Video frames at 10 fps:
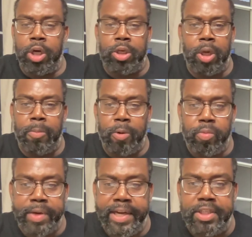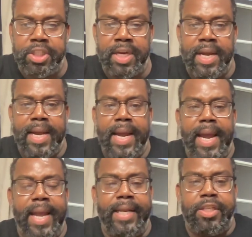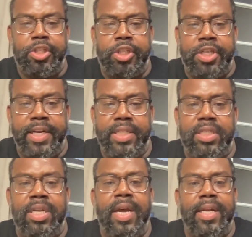global reach, and it's just